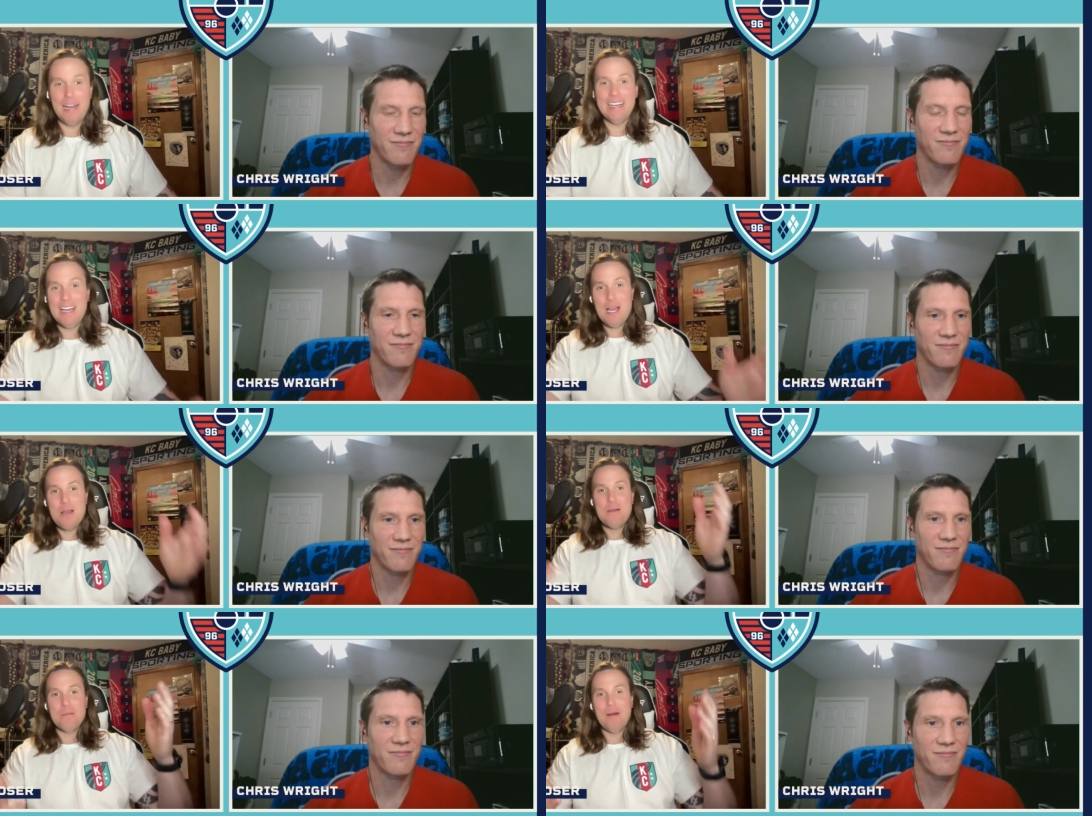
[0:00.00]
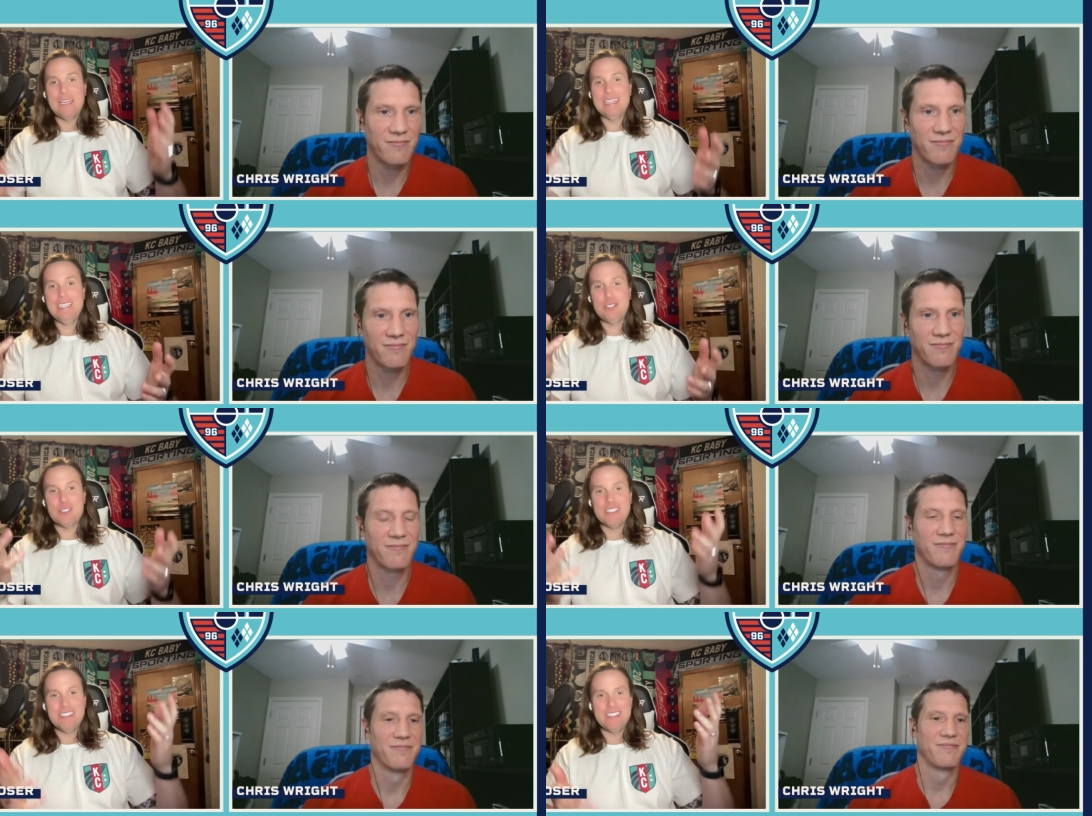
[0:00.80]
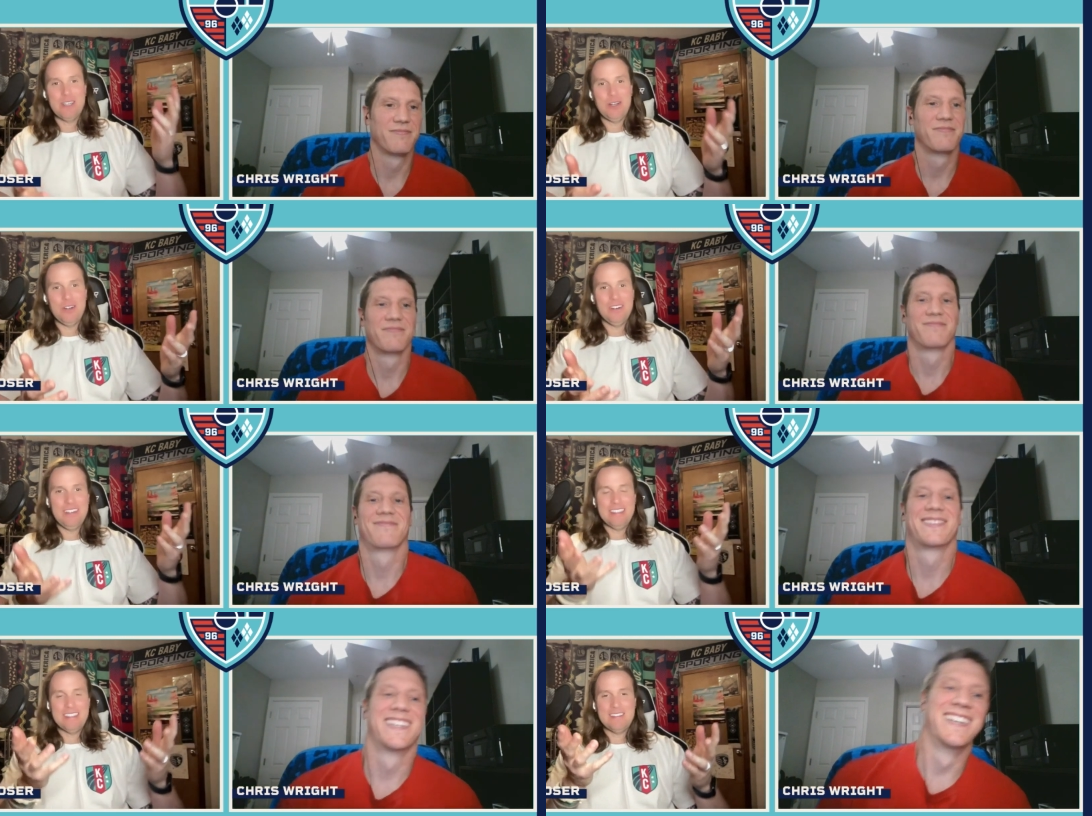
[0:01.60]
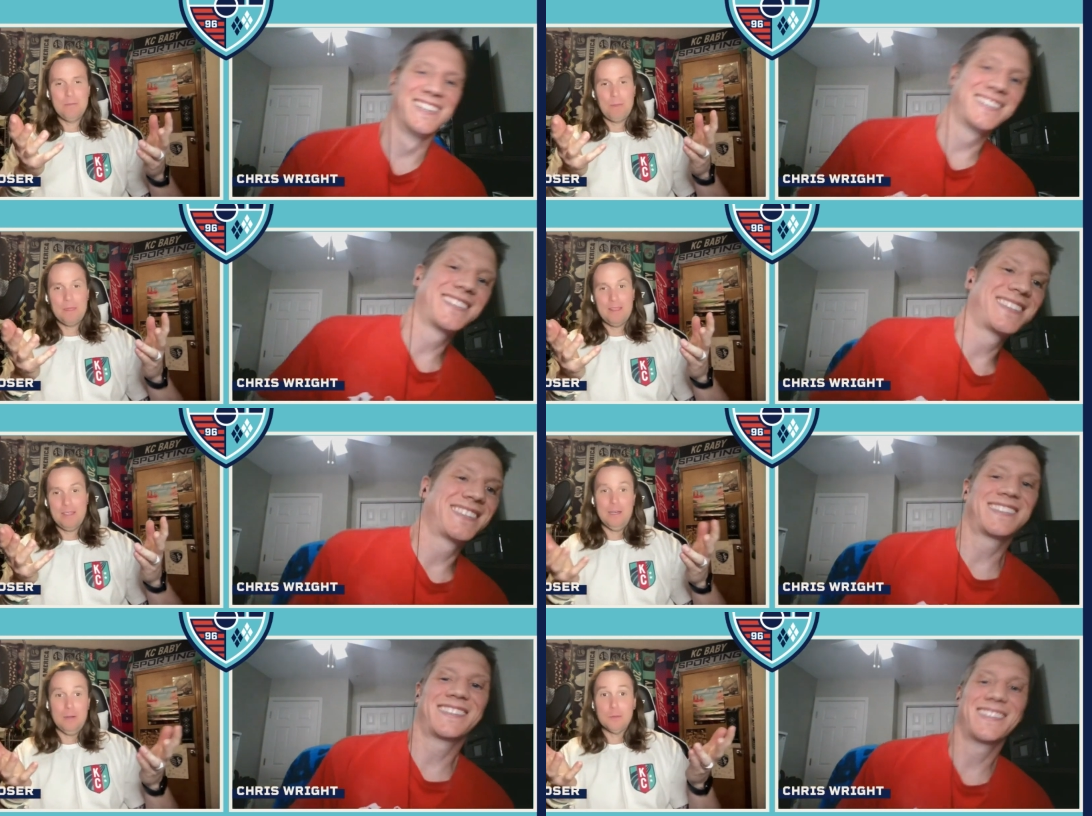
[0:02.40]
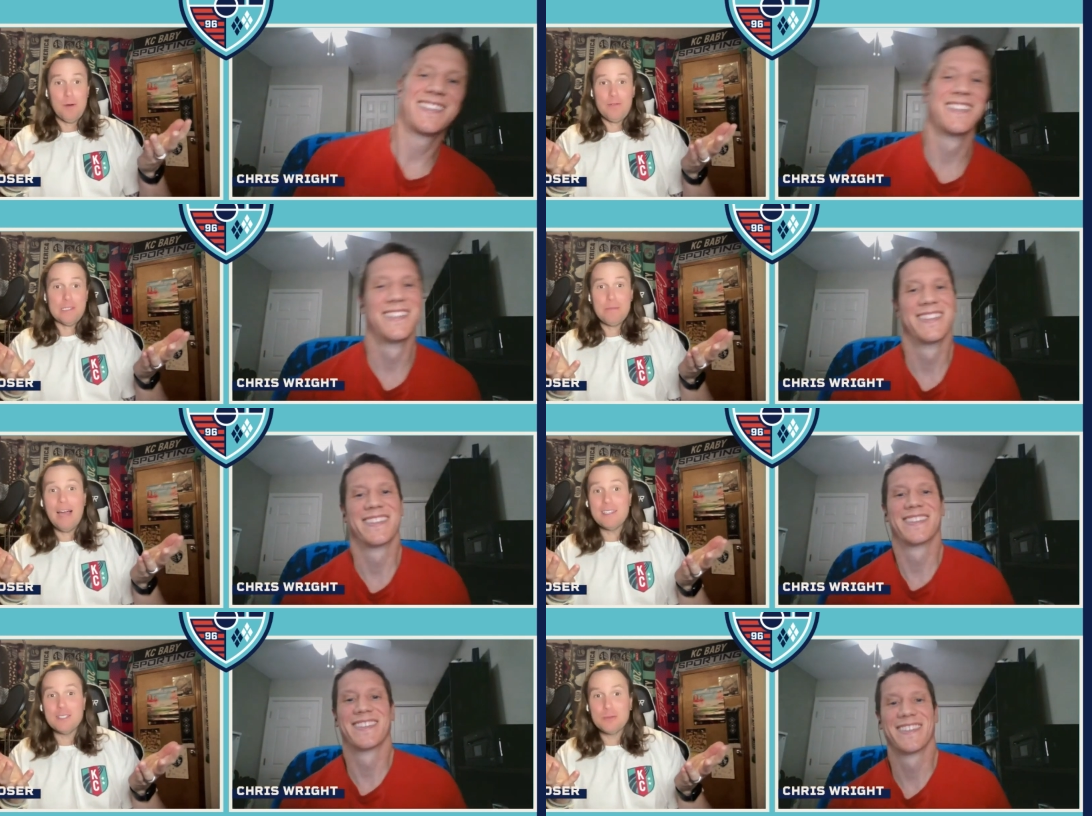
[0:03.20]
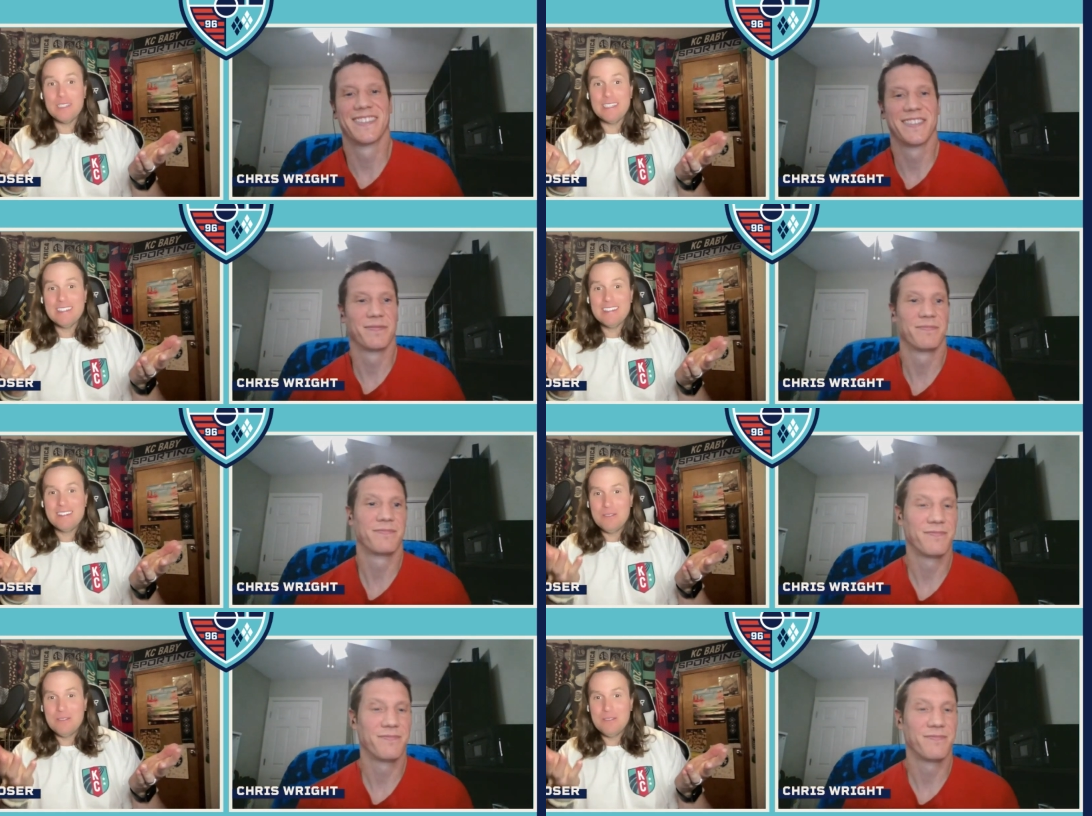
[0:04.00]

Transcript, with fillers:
Speaker 1: My my allegiances are it's you know it's perfectly balanced, really.